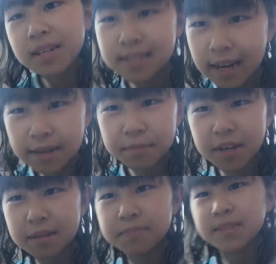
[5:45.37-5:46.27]
make a time
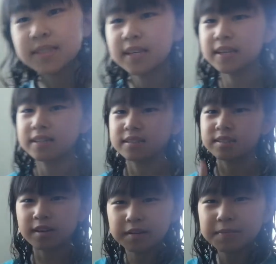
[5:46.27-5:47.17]
lapse, and
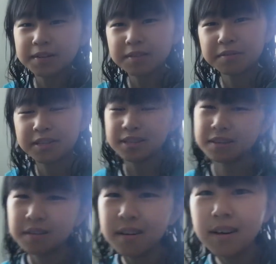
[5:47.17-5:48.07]
sorry about the
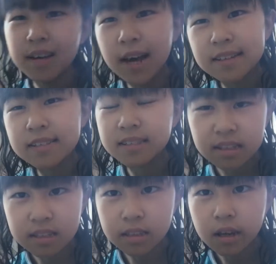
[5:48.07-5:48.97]
window. I just
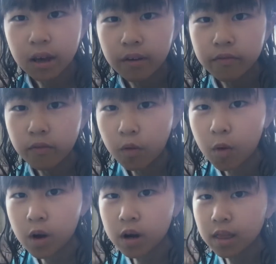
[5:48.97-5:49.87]
need it
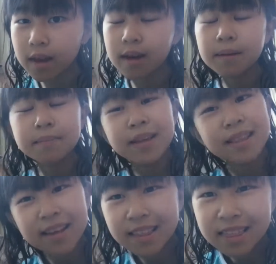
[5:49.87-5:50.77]
for like my
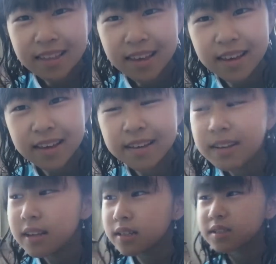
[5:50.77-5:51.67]
light thing,
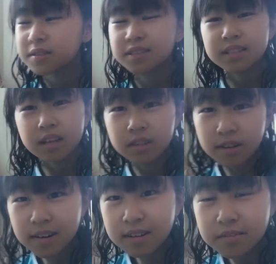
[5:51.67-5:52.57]
so it's not
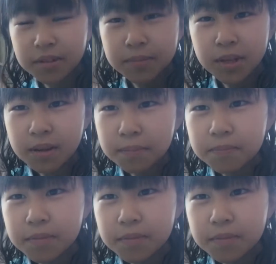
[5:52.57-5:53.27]
dark for me.